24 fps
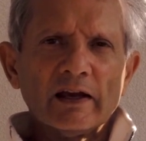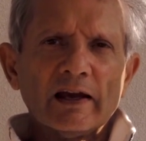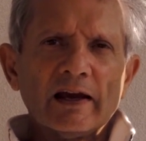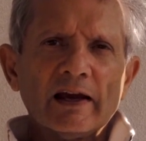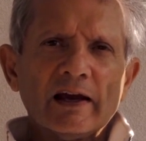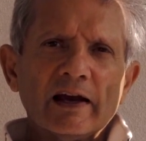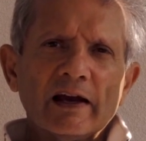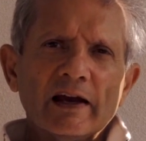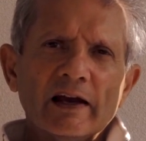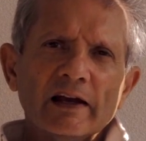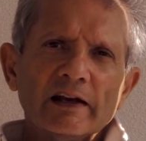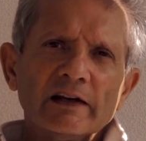
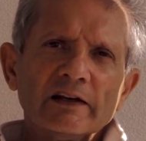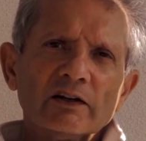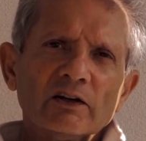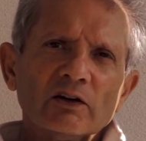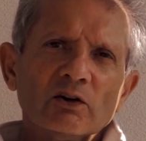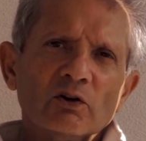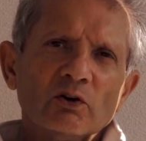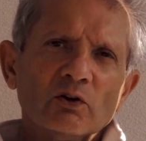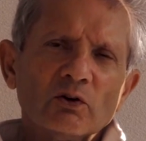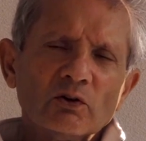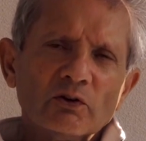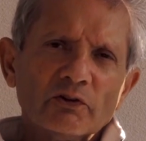And
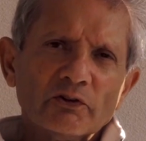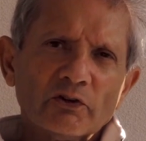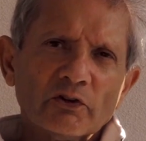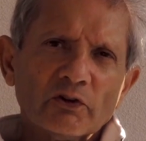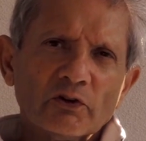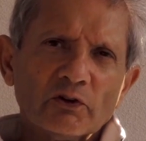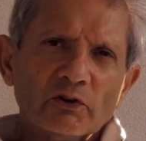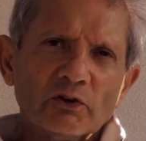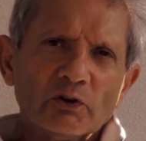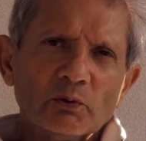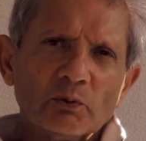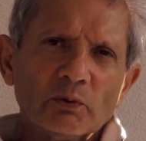also
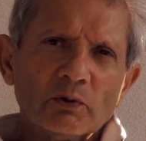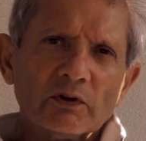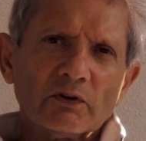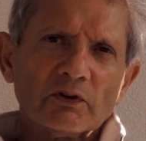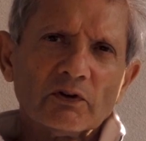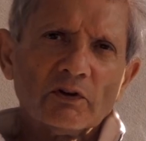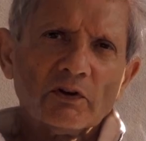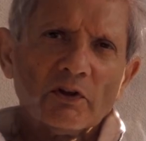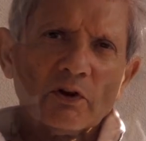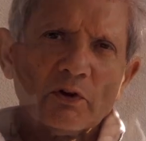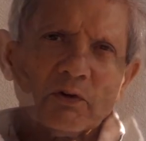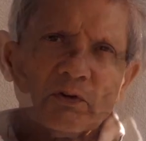you will
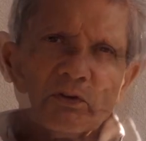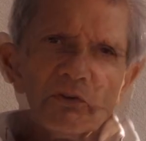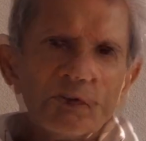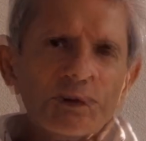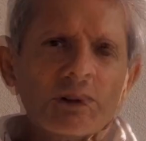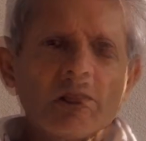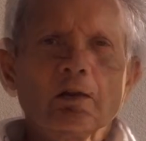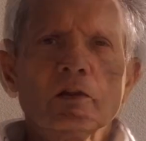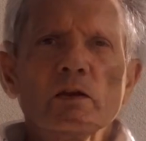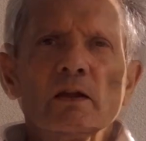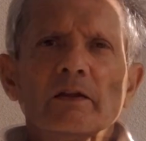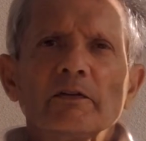note
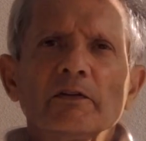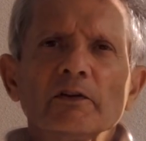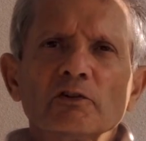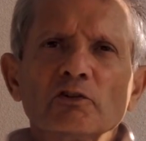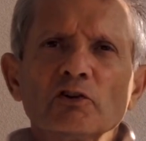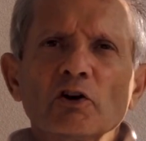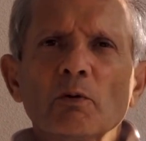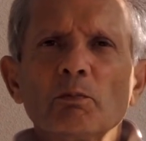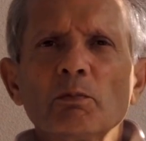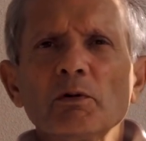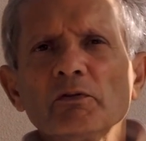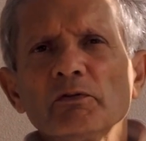at the
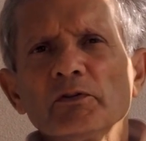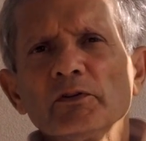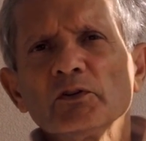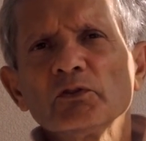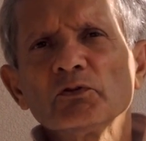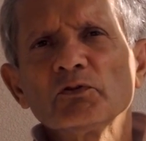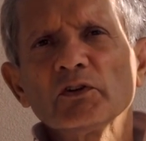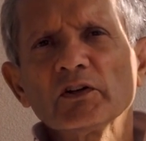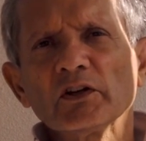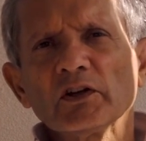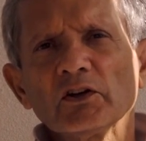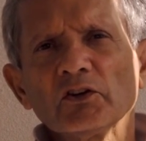top of his
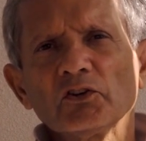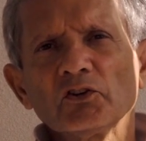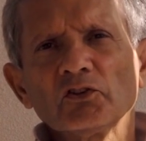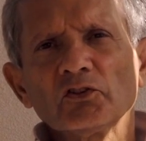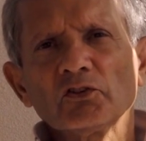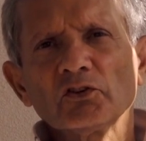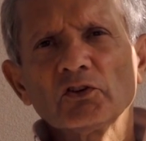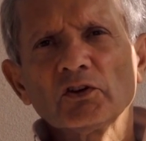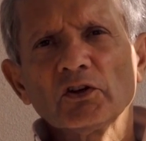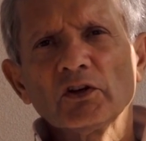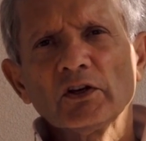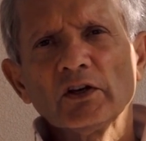
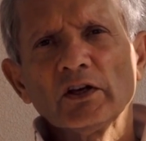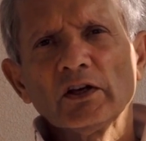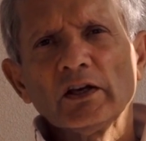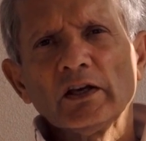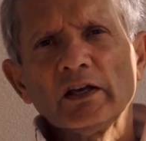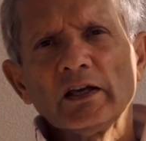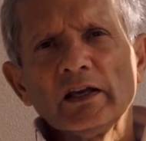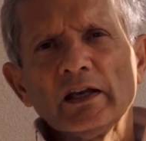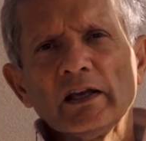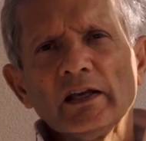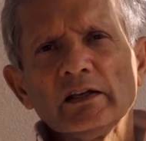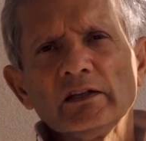finish,
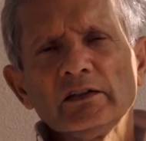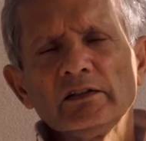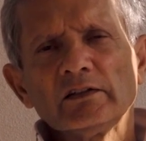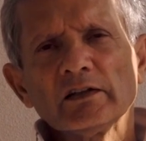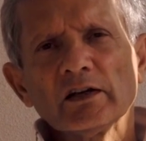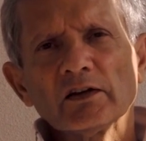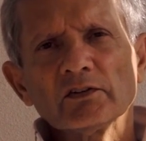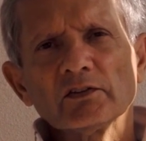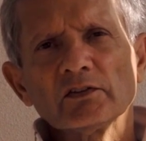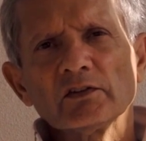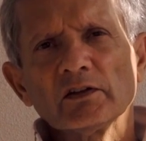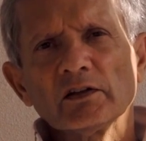he
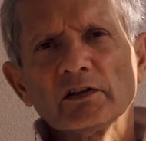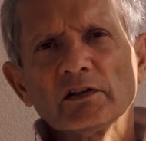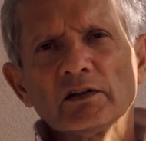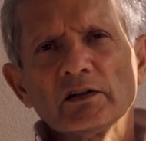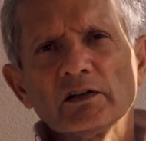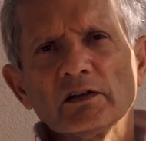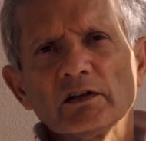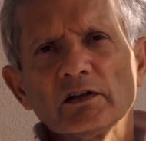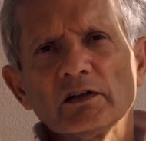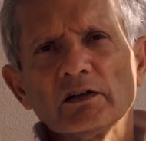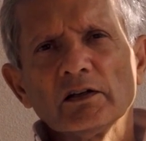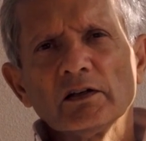doesn't
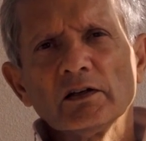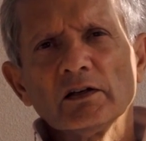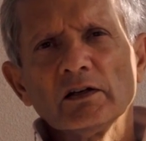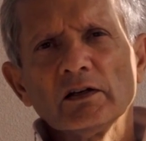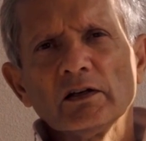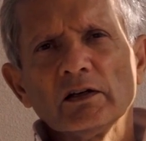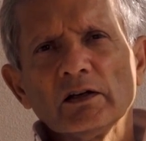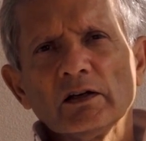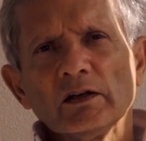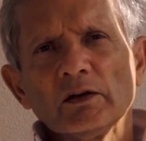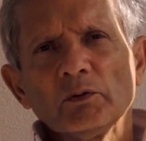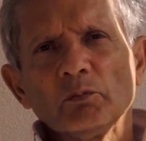
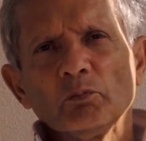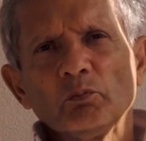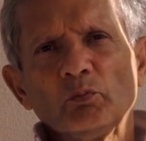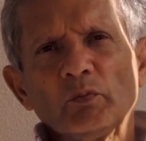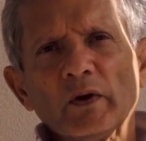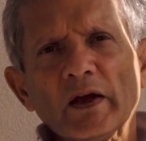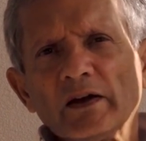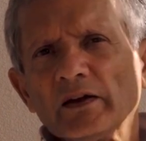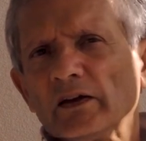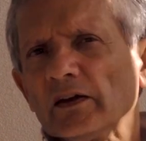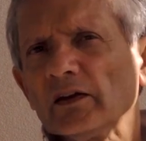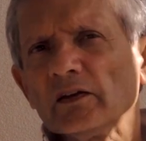
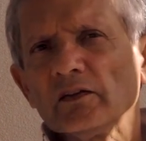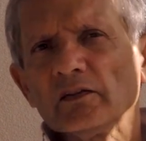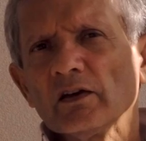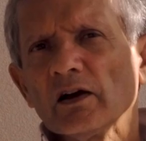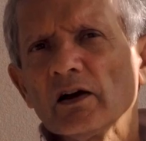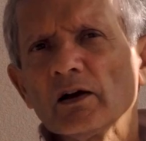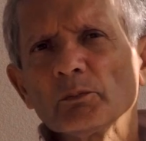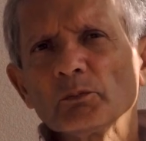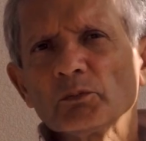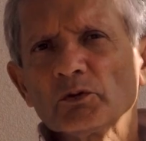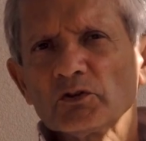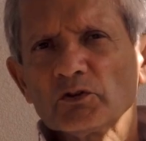bend his
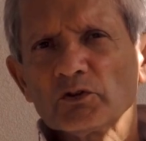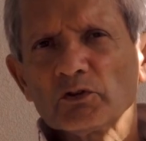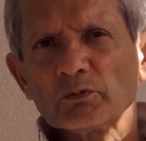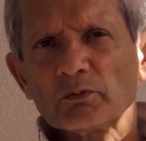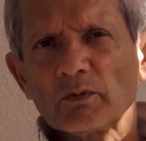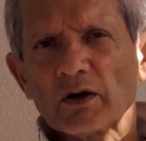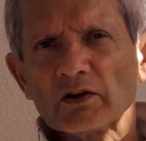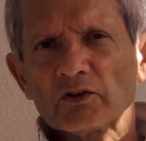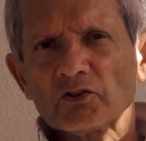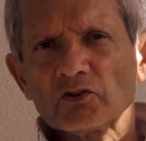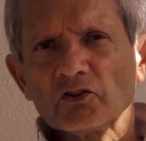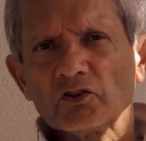arms too
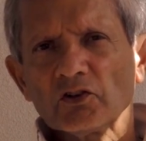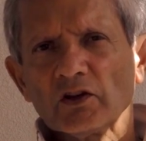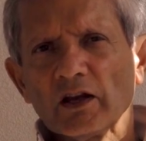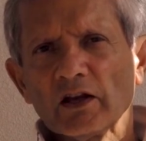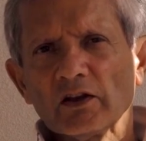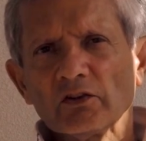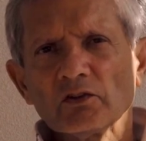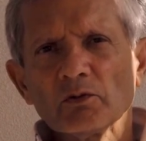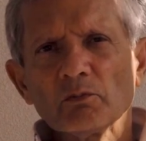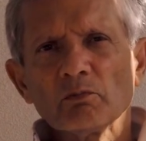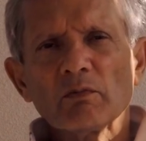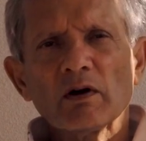much. He
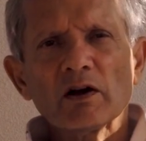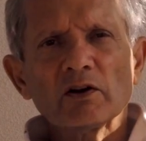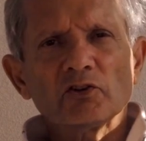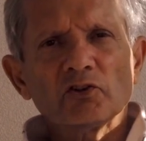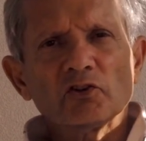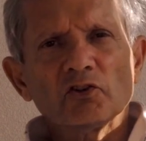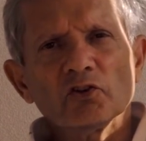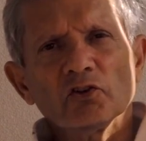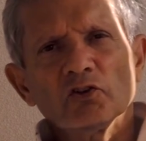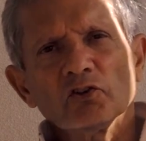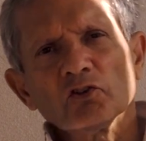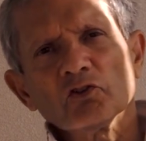has a
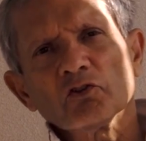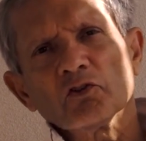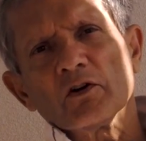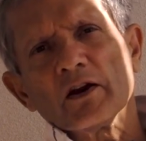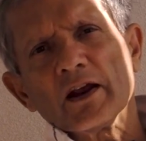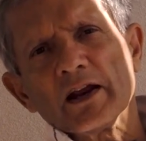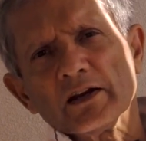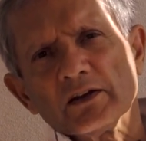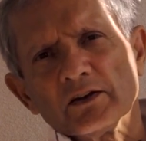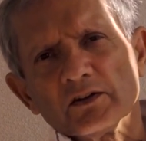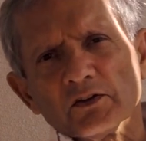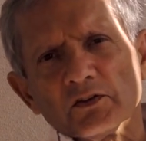much
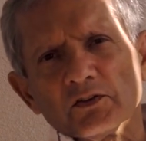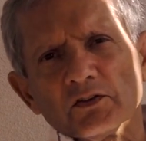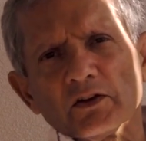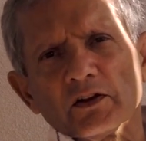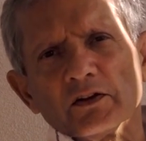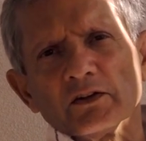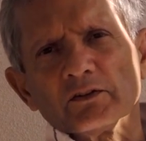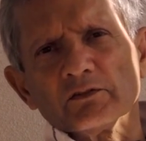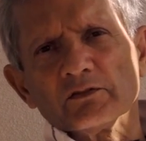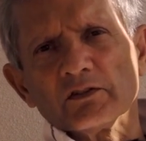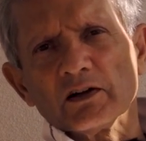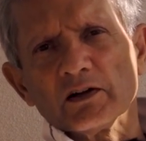straighter
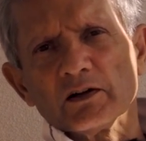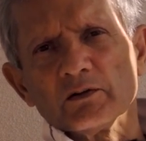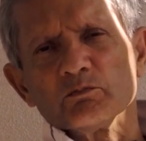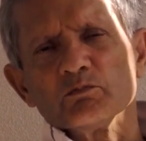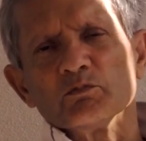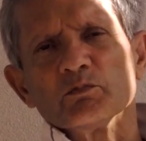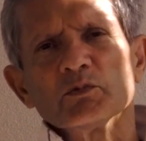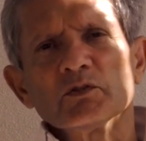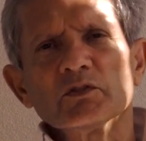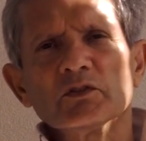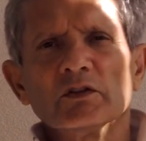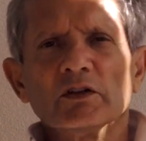set of
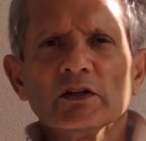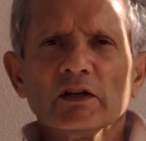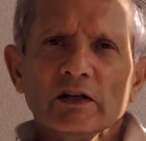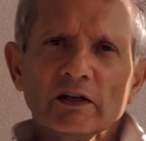arms.